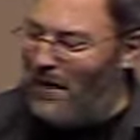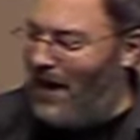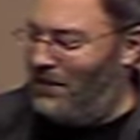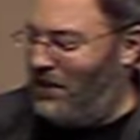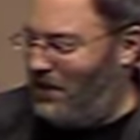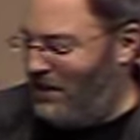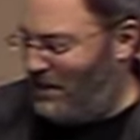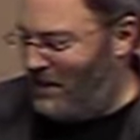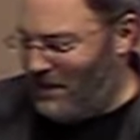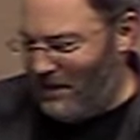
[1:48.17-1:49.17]

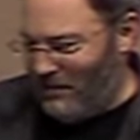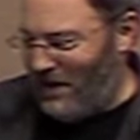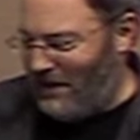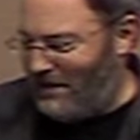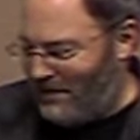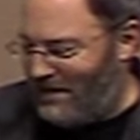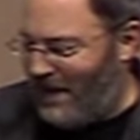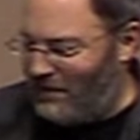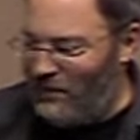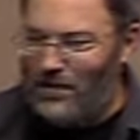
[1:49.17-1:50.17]
masculine big
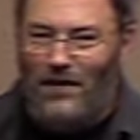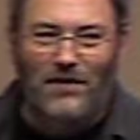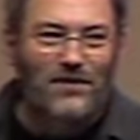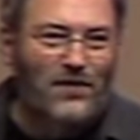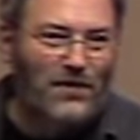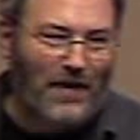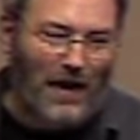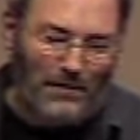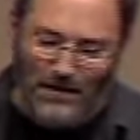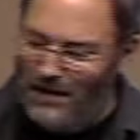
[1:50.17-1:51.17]
saxophone, not this little
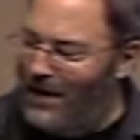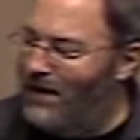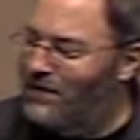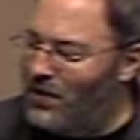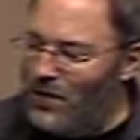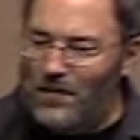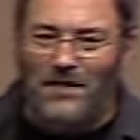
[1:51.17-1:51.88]
yappy. So you won't